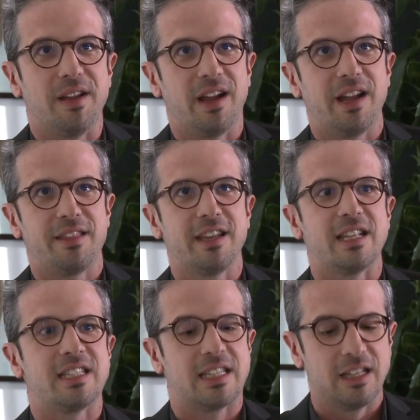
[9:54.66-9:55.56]
I think
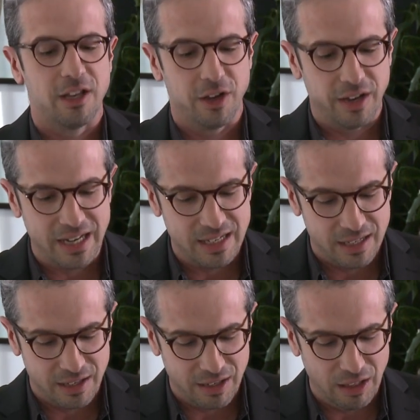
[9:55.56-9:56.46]
it's
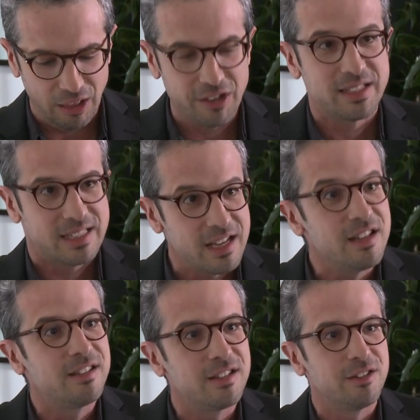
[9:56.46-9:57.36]
in Le
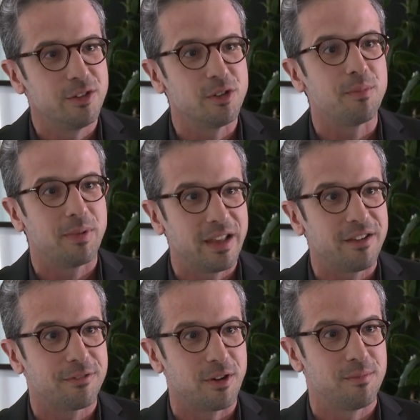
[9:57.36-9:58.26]
Cid, you know, the play
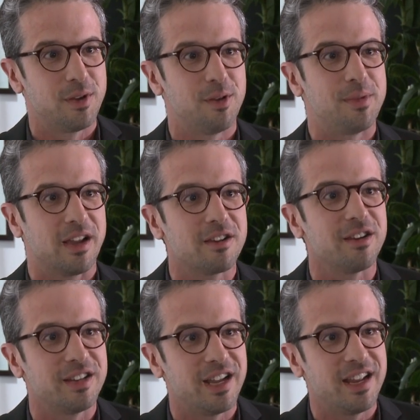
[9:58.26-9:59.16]
from Pierre
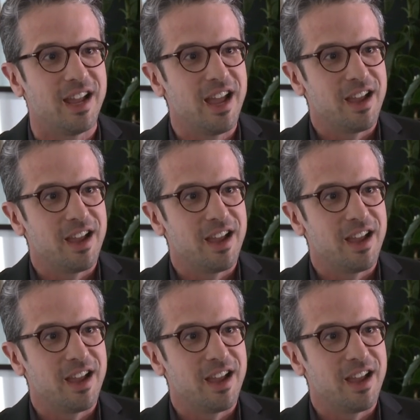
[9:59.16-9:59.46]
Corneille,